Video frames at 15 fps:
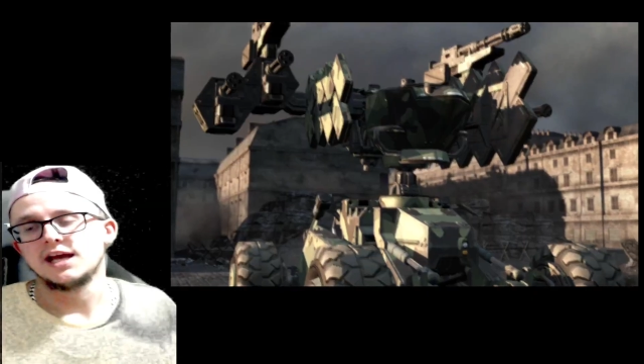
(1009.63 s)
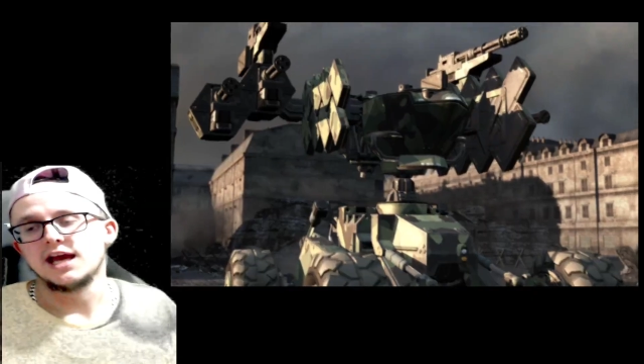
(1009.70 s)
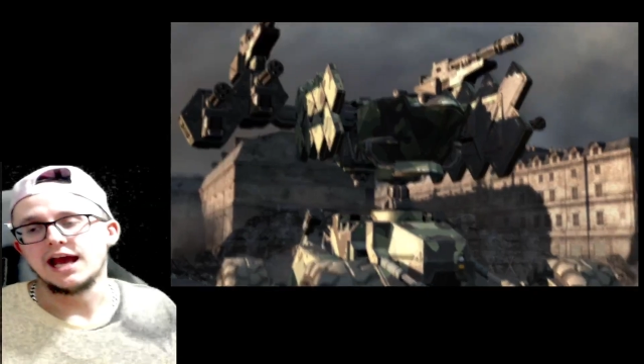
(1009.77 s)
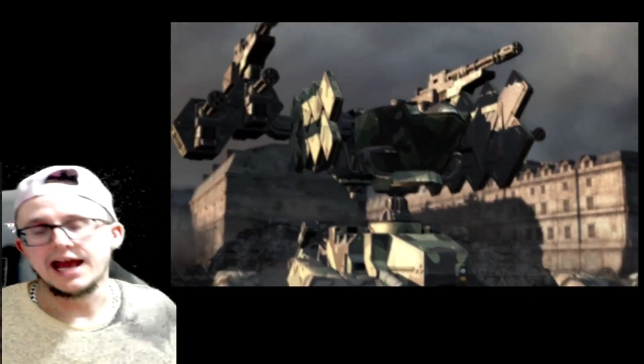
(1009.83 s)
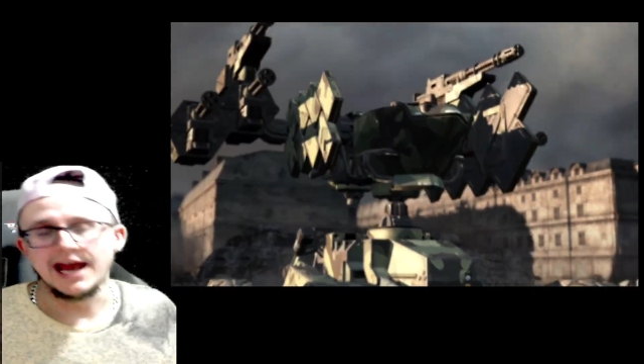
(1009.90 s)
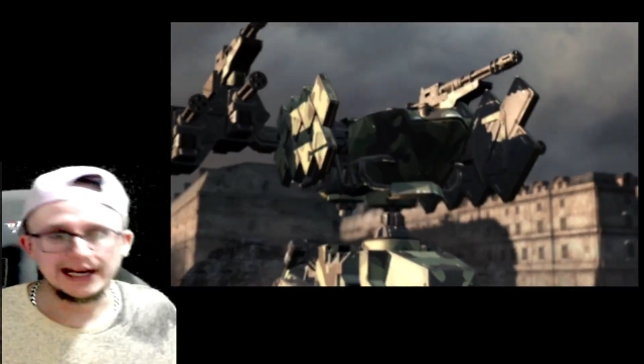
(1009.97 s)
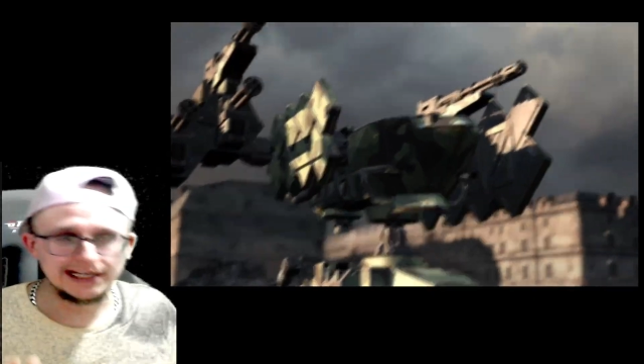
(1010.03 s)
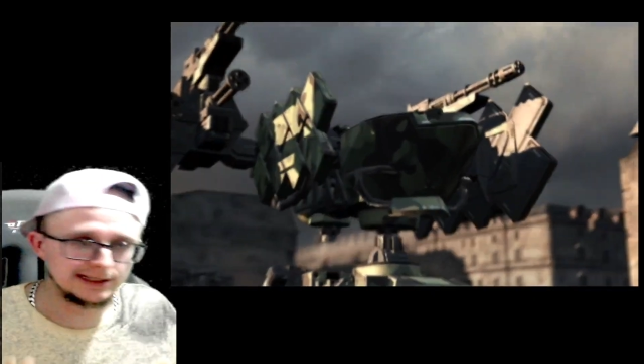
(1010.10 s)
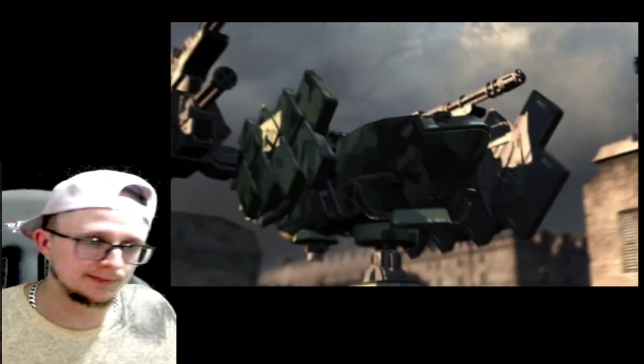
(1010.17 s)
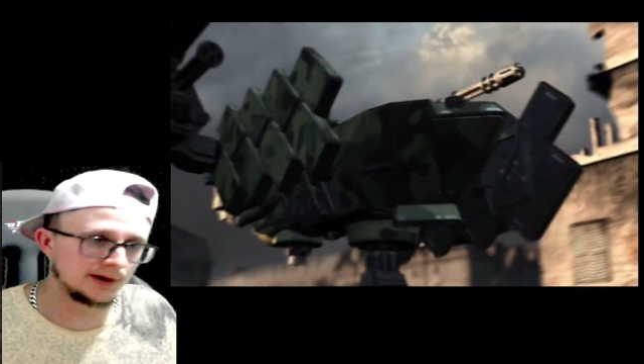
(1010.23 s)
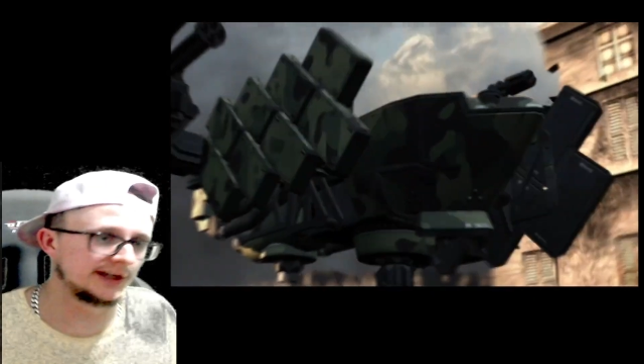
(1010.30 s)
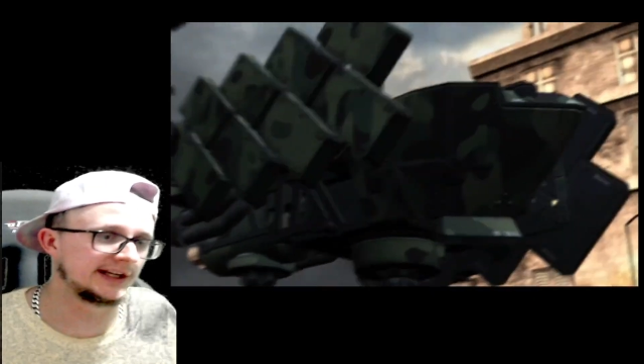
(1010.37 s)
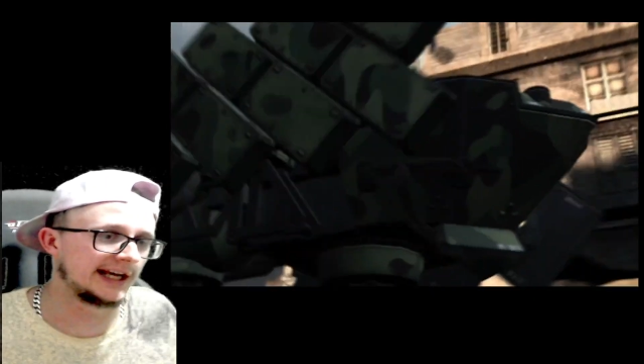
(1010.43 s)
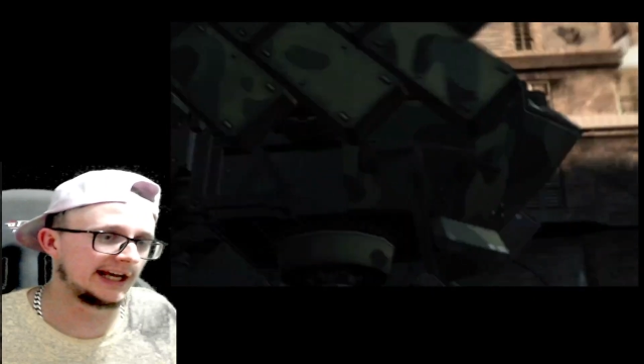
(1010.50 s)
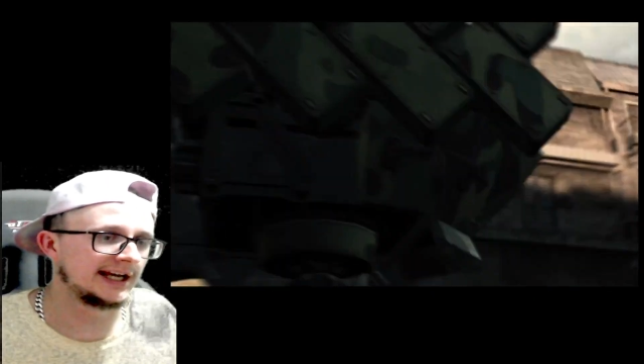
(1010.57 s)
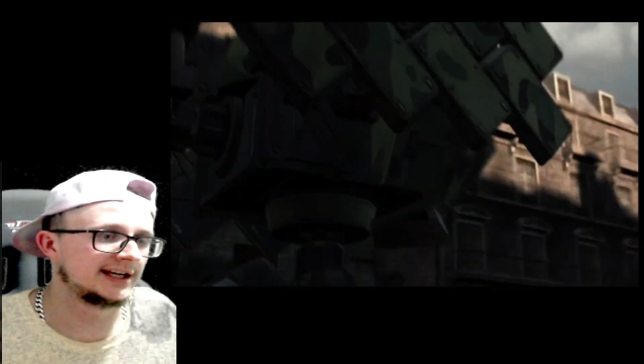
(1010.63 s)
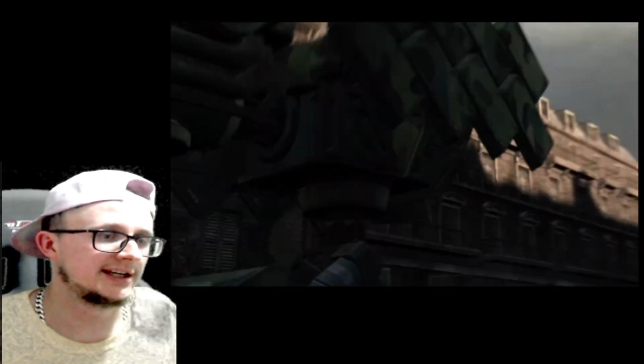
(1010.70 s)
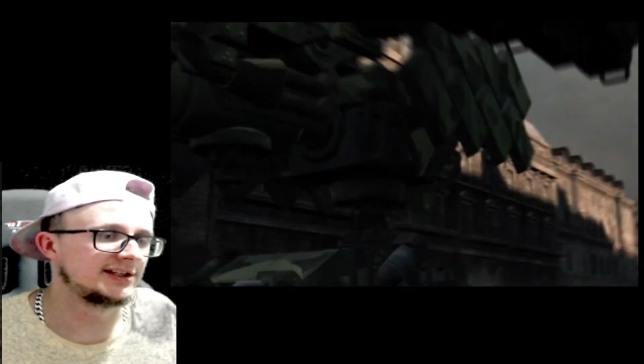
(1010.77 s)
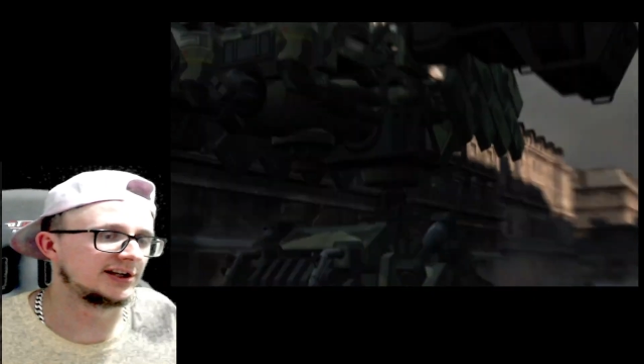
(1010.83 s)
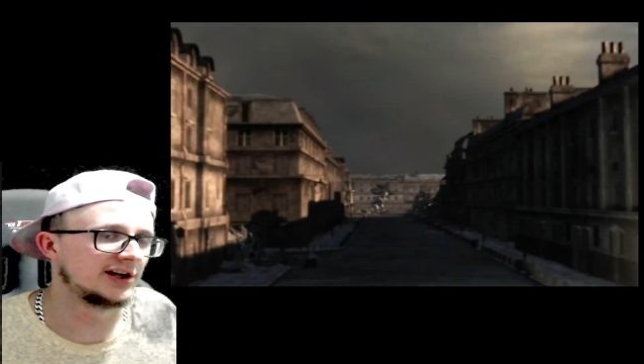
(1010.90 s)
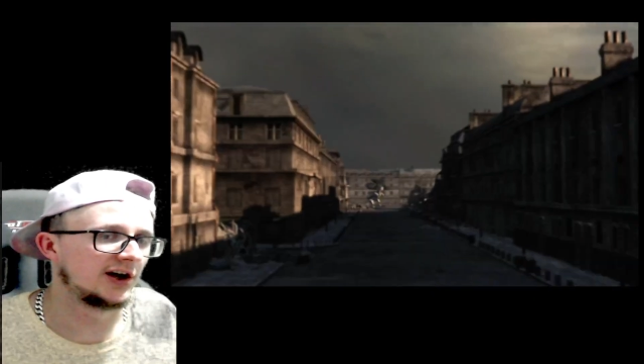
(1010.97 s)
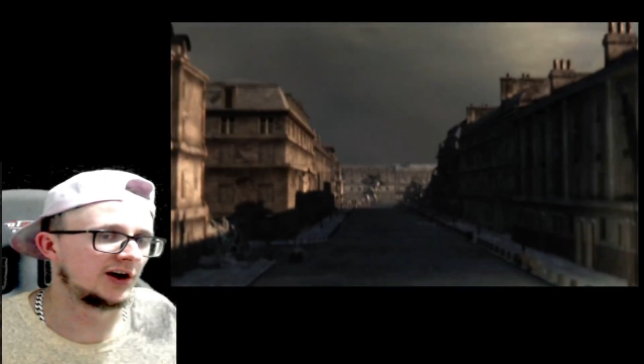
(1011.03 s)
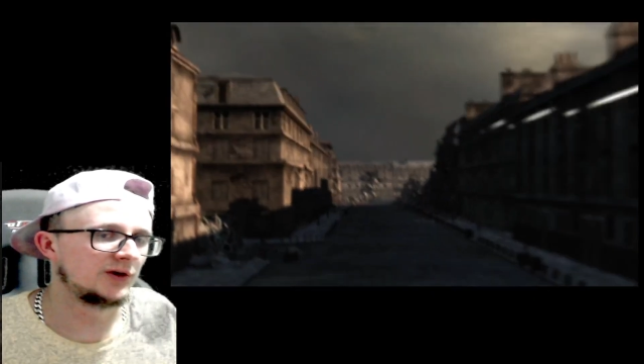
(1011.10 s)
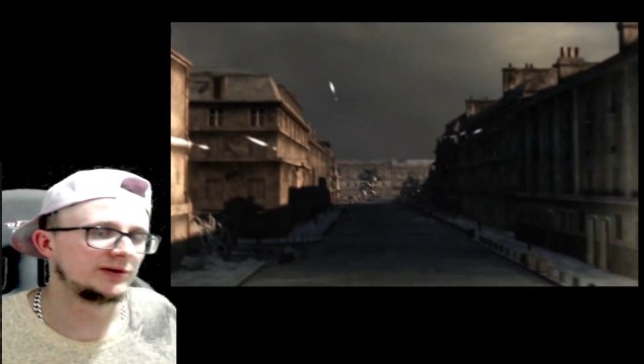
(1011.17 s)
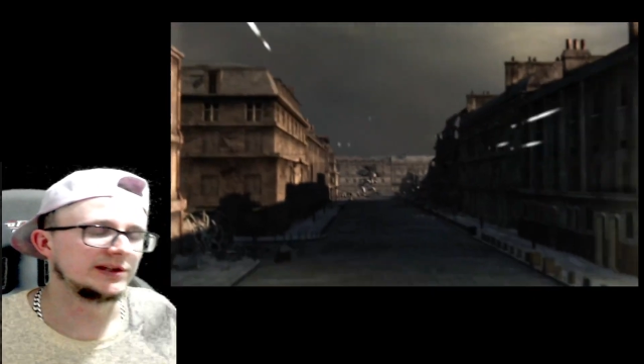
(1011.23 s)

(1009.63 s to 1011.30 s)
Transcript: anybody, you know,